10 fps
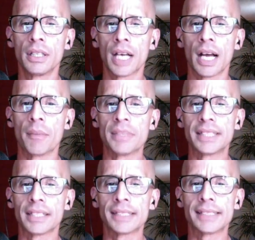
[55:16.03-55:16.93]

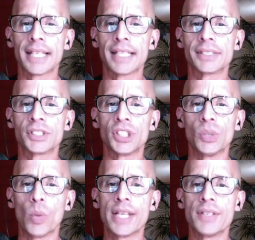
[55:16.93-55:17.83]
Matilla says she
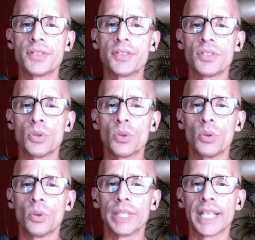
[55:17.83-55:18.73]
went to
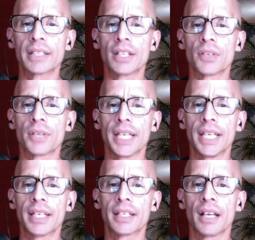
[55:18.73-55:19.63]
Nick the
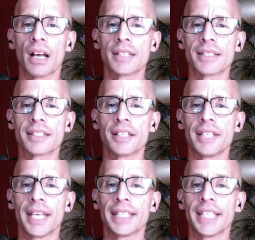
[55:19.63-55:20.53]
Greek on
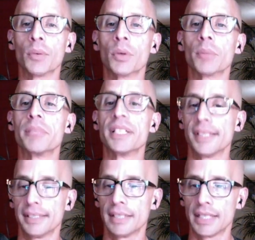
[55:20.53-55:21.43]
Sunday and they were busy,
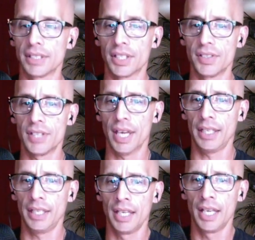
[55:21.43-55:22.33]
so that's a good sign.
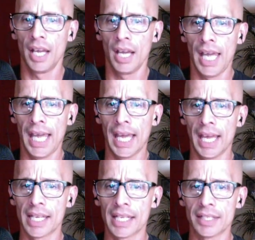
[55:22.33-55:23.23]

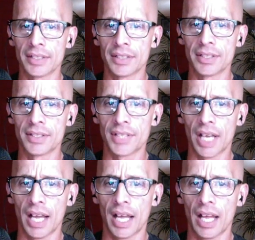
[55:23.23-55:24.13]
And
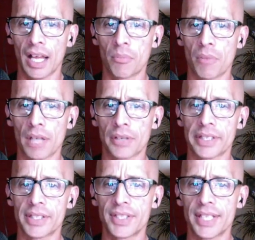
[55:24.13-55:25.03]
moderator
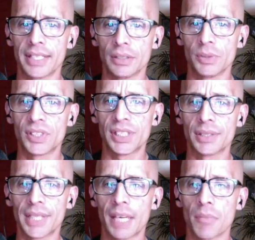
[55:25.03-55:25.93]
said that Lucille
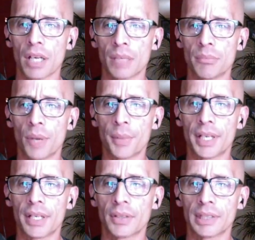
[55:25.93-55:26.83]
came on a moment
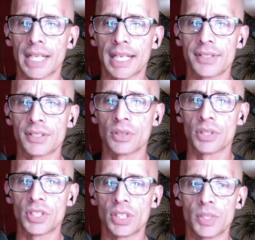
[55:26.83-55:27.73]
ago and let us know that
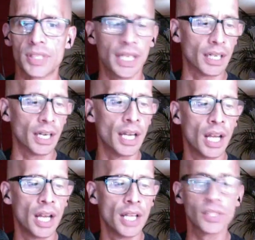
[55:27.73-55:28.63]
she was here.
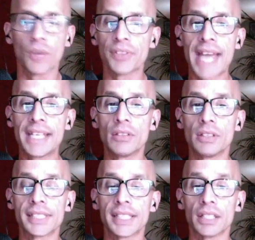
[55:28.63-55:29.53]
So thank you,
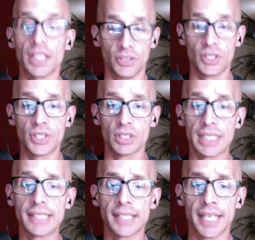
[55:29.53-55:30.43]
Lucille. If you're still
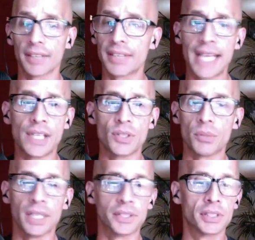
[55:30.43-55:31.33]
listening, thank you so
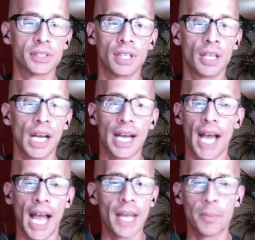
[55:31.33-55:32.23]
much.
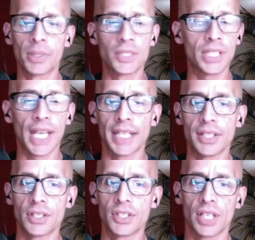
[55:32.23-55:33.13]
I appreciate
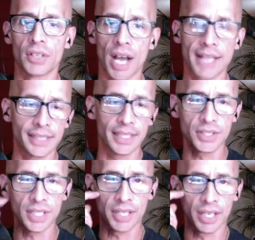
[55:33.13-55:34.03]
your generosity
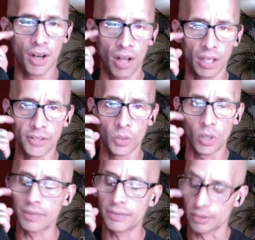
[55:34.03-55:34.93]
sharing all of your
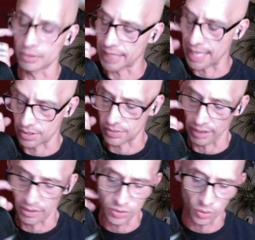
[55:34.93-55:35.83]
wonderful Castro Valley
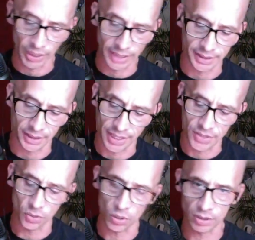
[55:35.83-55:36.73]
stories and your
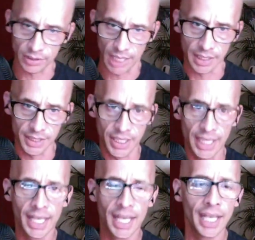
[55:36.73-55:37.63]
historical knowledge.
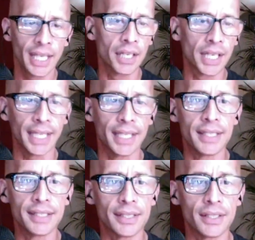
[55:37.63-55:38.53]
Here
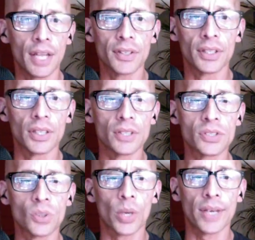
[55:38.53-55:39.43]
is another
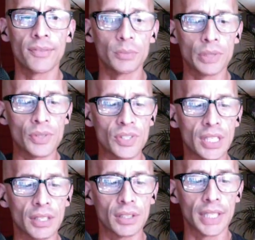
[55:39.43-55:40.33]
story from
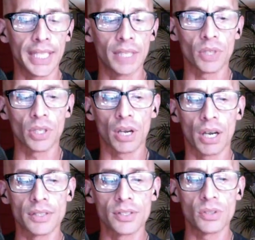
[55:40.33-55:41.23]
Lucille in
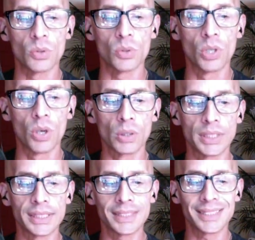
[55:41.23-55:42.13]
regard to
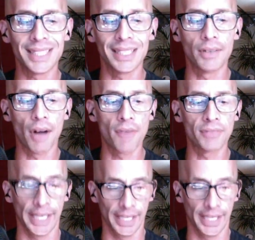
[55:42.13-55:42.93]
Golden Tee Golfland.